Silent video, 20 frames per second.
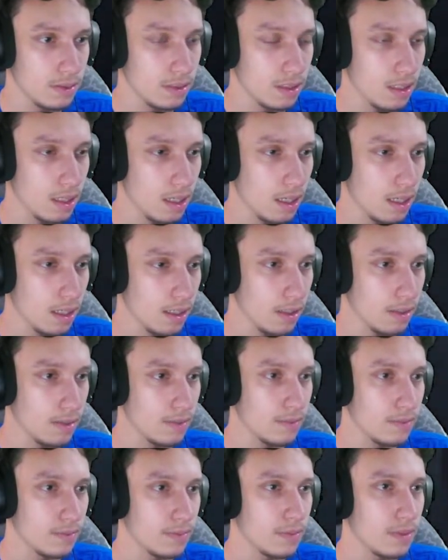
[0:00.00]
All right.
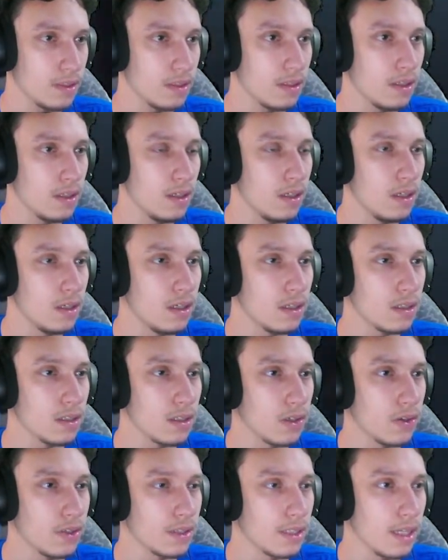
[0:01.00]

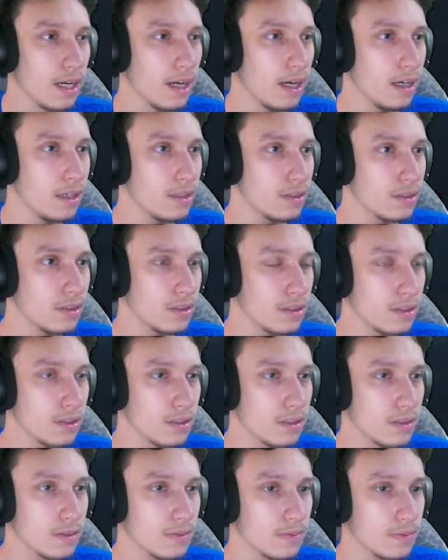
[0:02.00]
Go in the house.
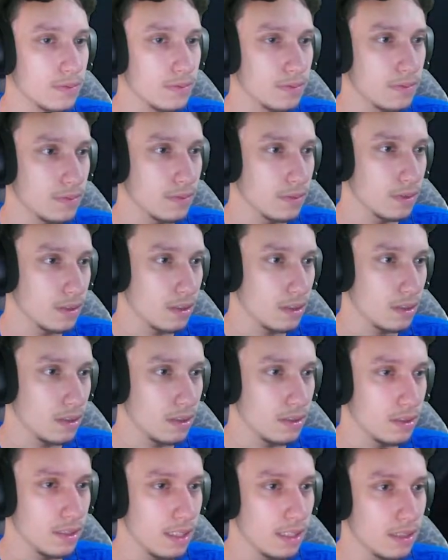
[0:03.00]

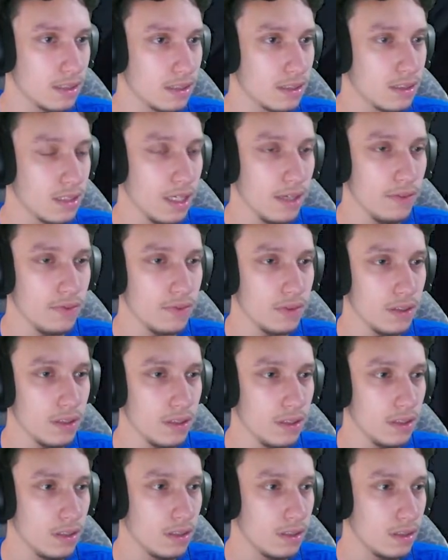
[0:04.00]
Let's get to
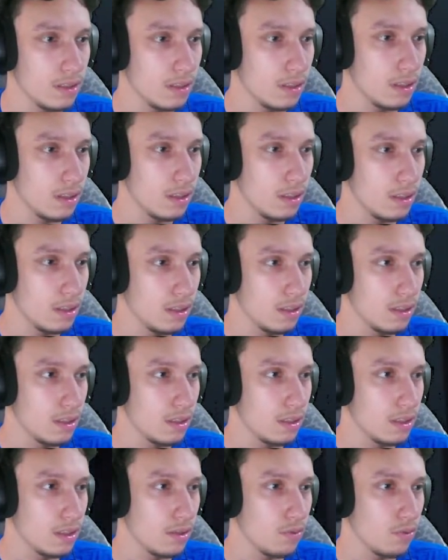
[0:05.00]
safety.
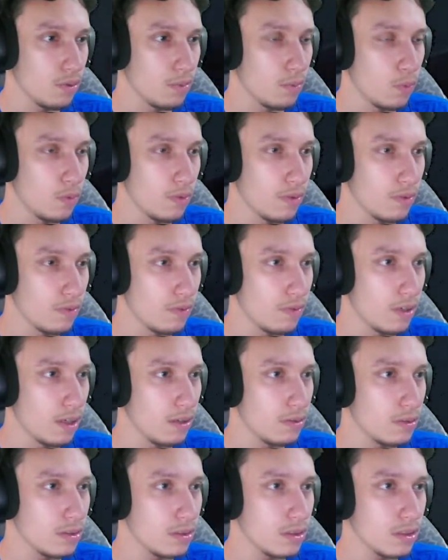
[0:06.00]
Moving
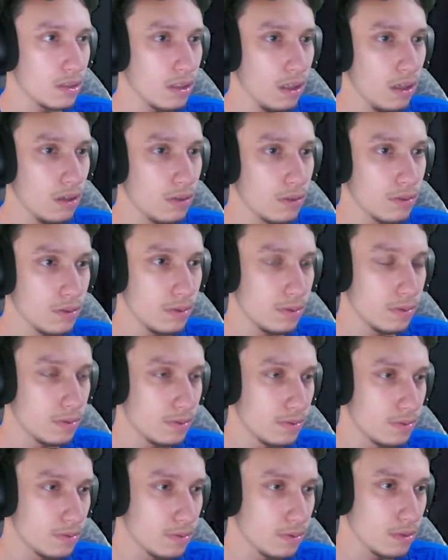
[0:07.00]
very slow.
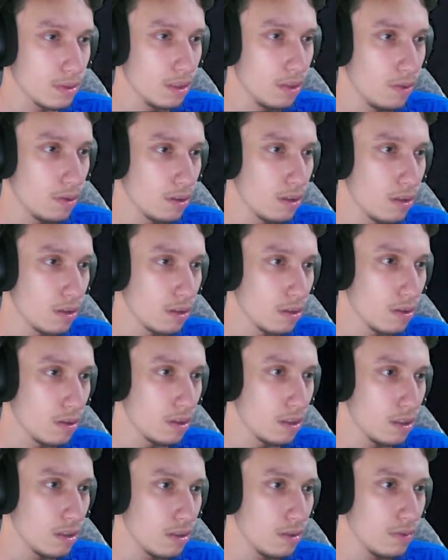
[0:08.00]
Here we go, go a
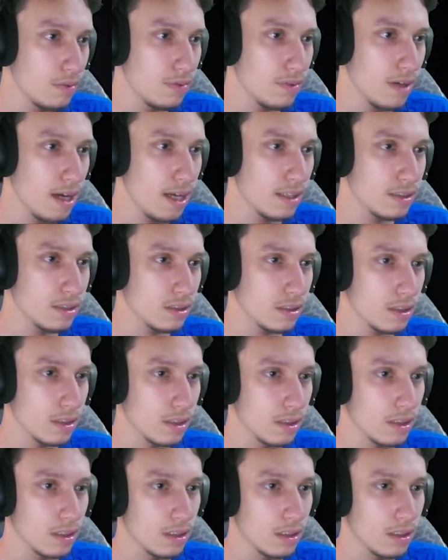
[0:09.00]
little faster.